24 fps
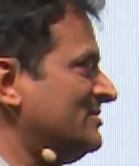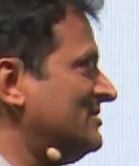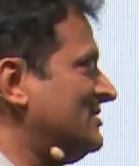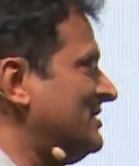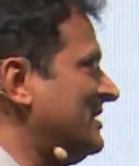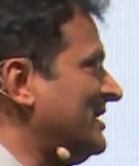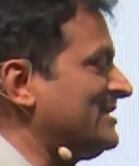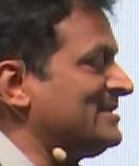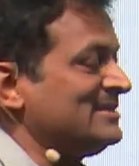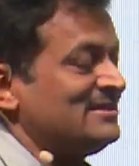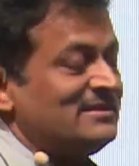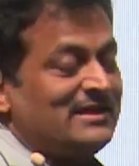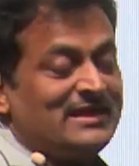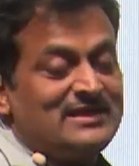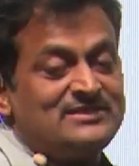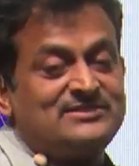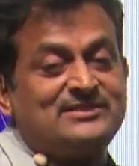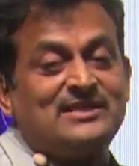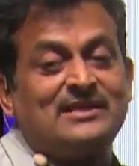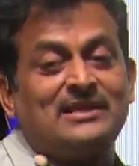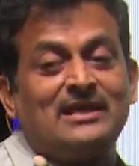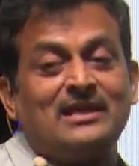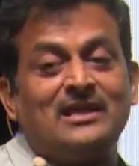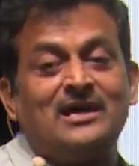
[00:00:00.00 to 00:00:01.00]
it's
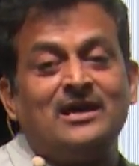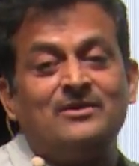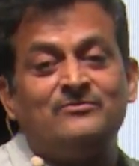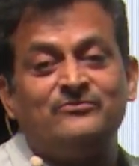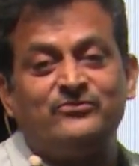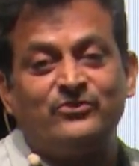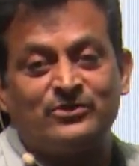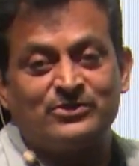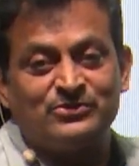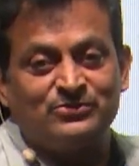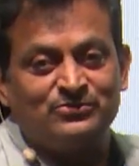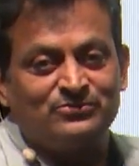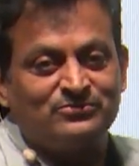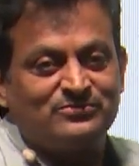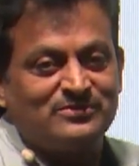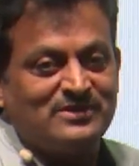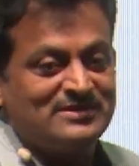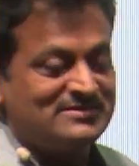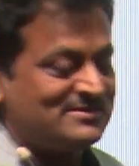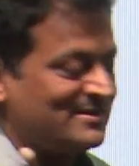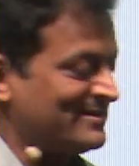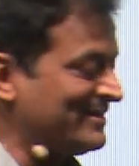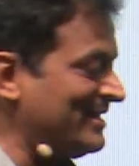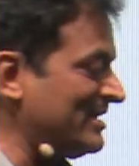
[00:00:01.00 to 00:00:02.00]
an alarm for you.
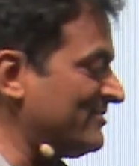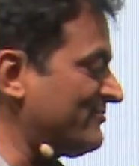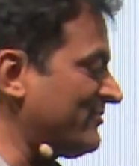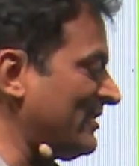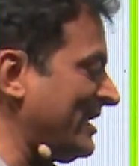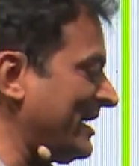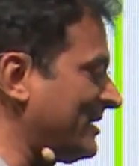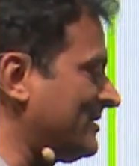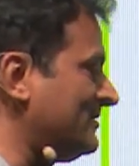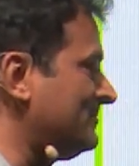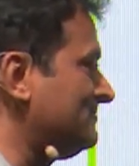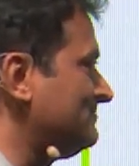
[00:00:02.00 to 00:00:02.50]
It's a red flag.